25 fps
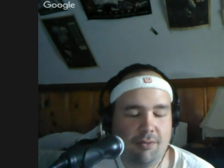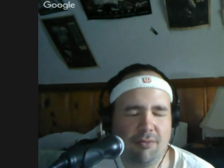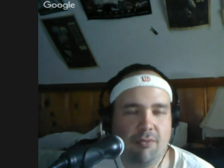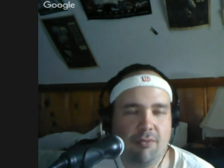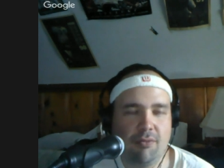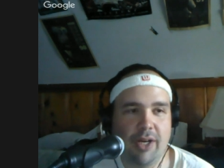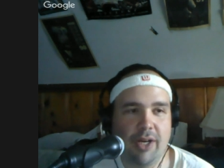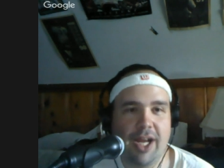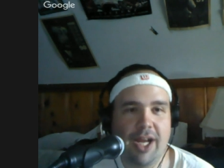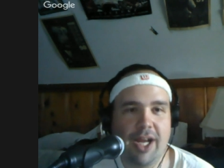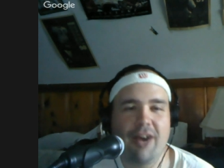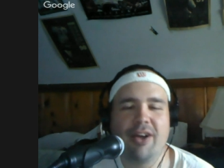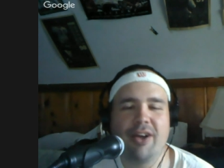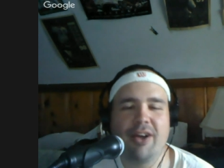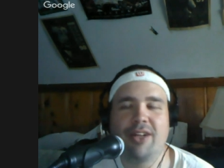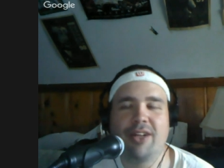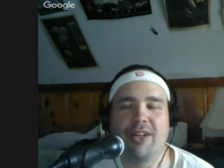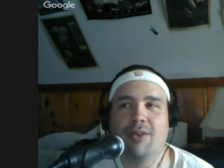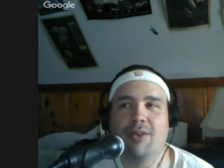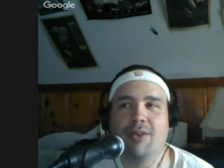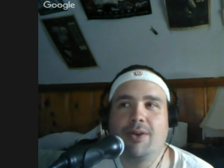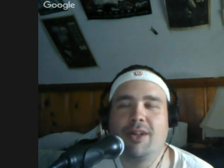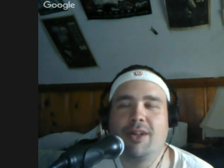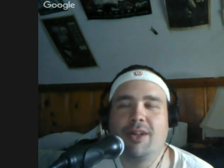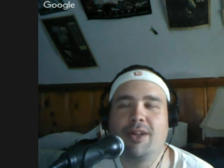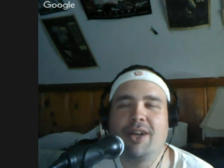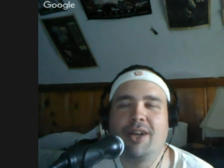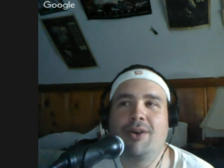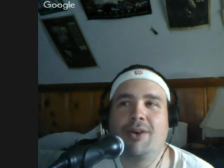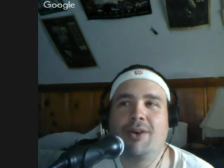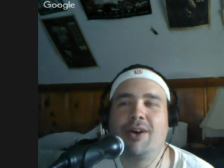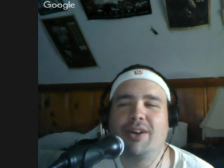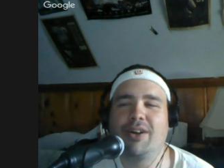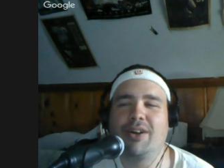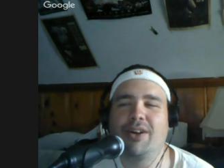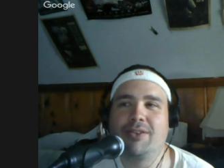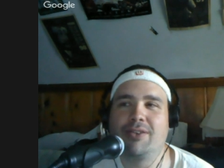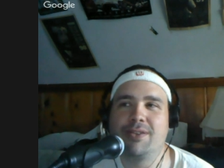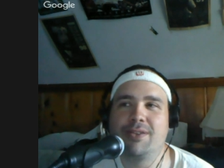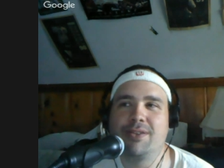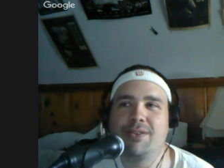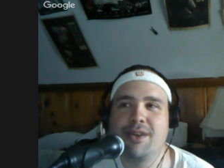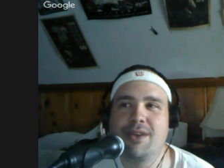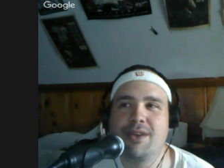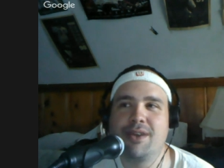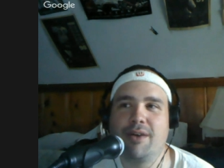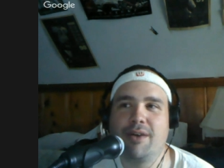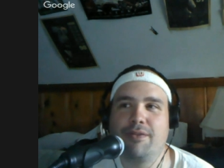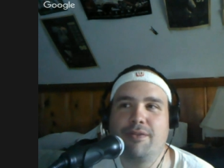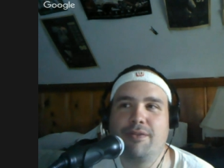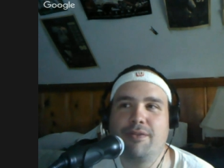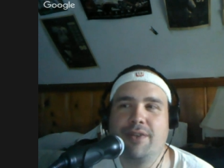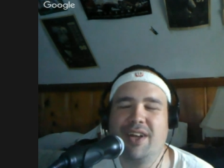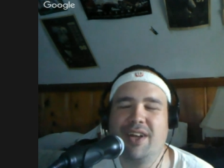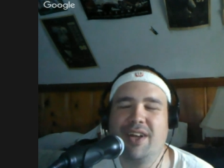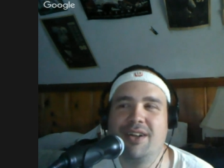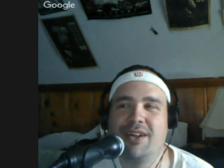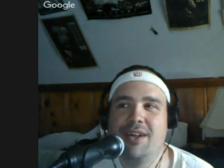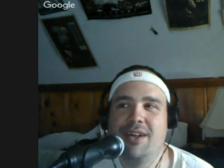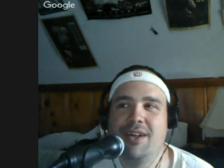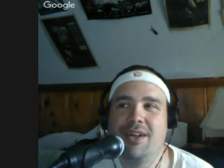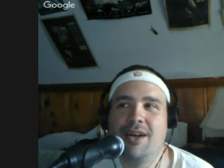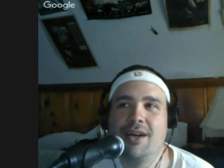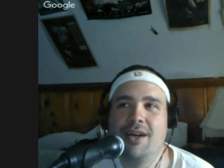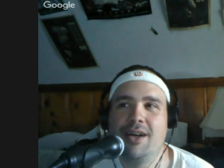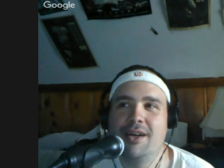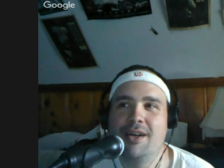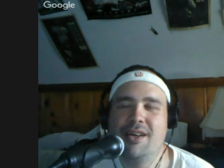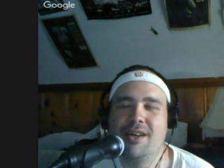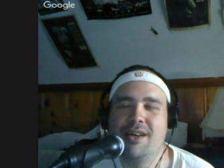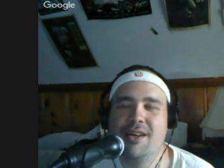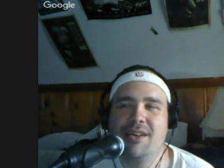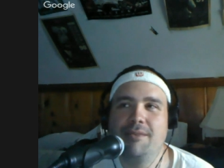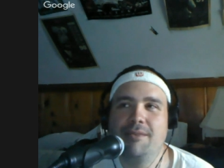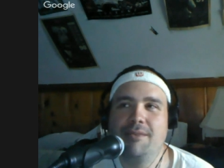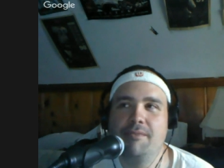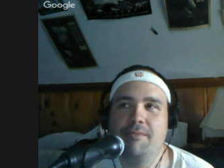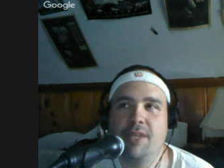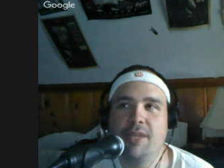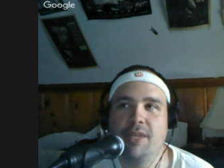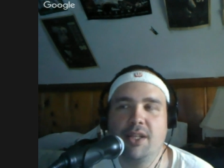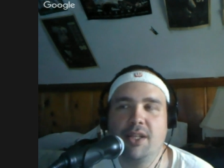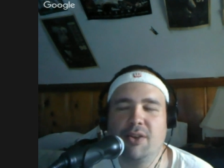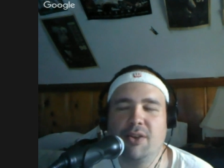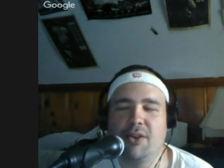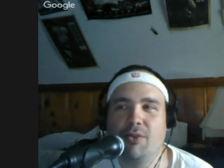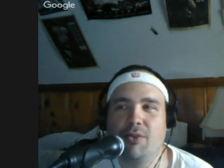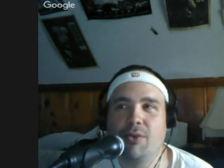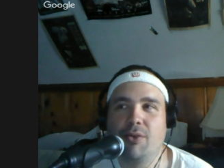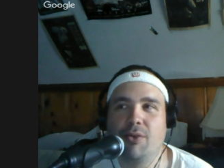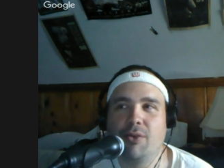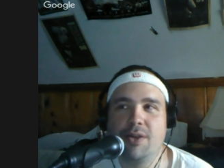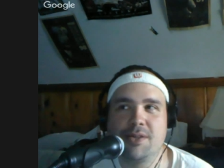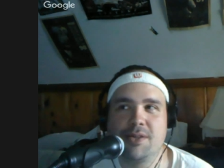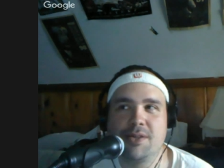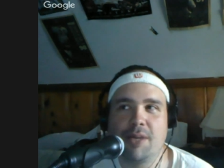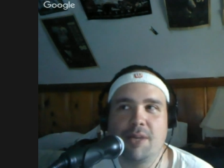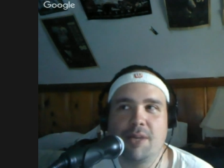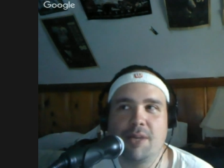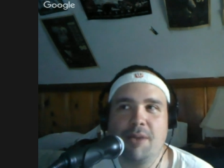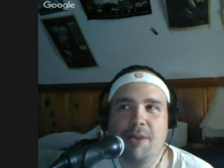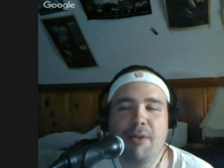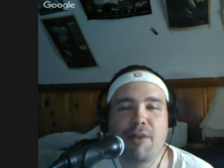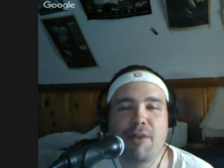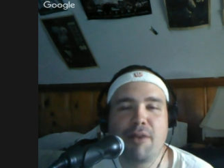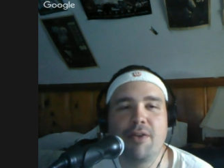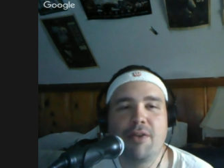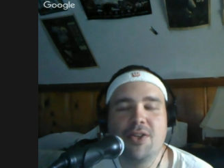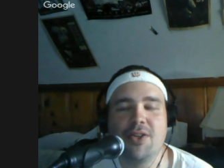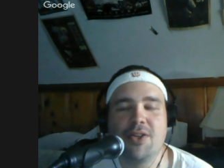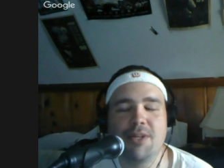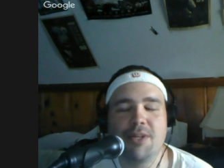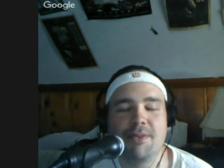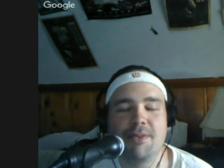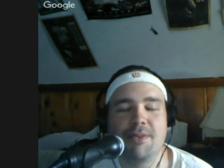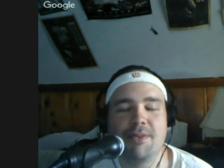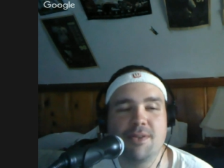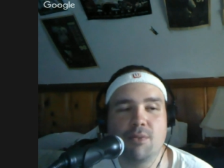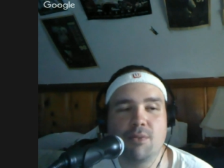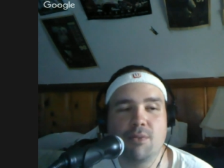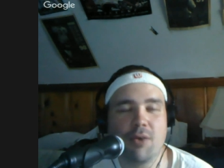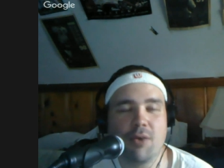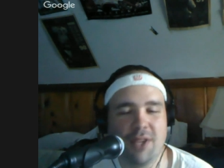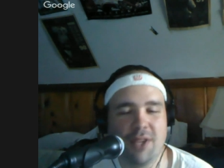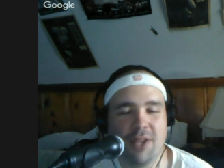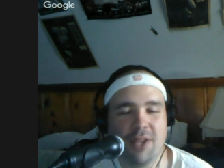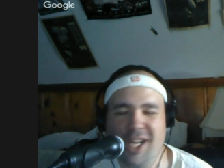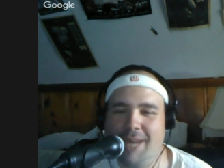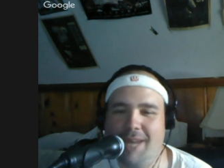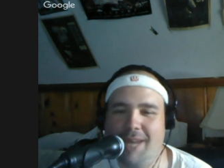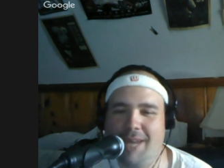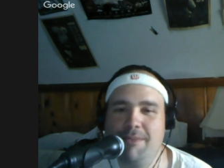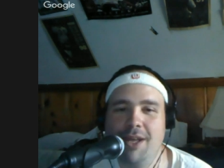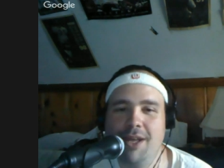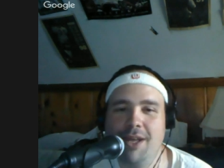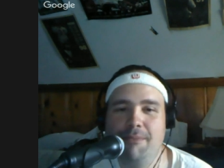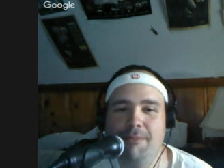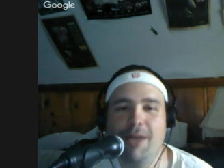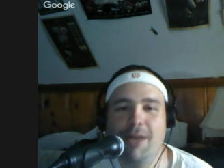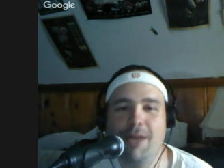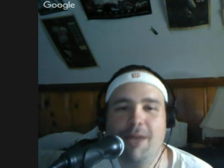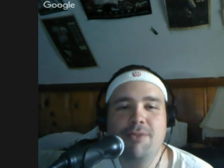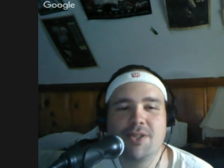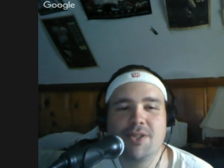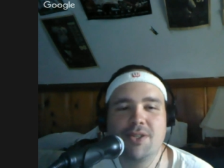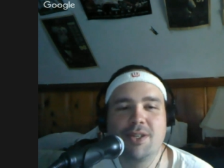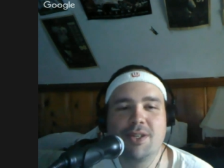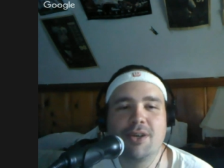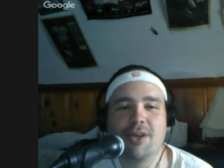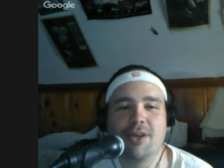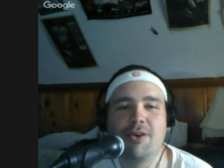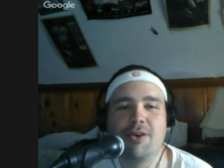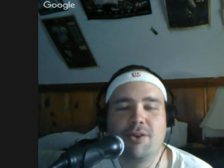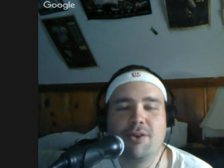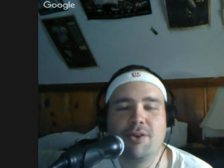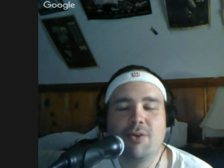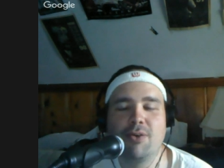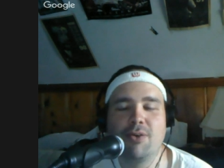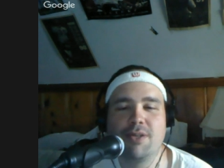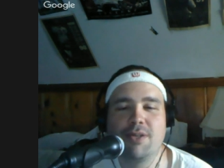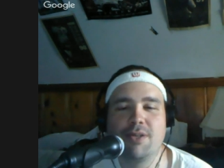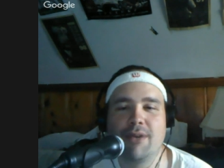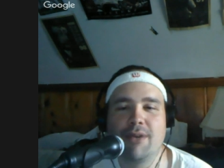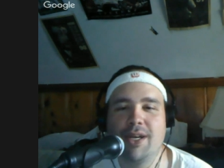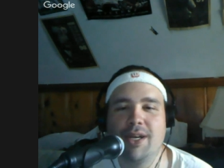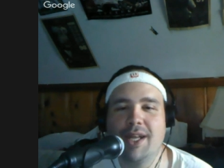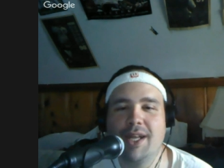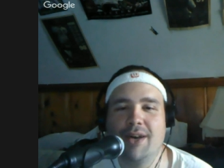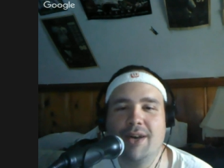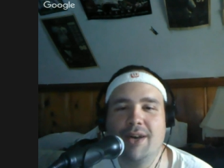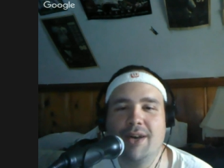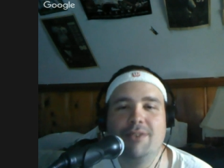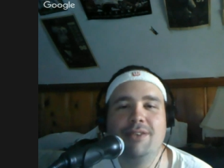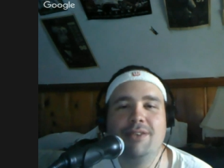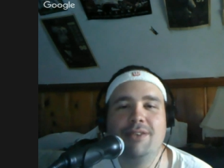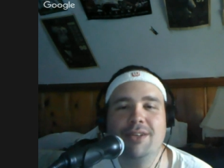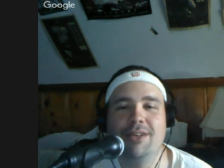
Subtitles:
when Harry and Lloyd are like arguing and stuff, and Lloyd is like, maybe our friendship isn't worth a damn. Maybe we should call it quits right now.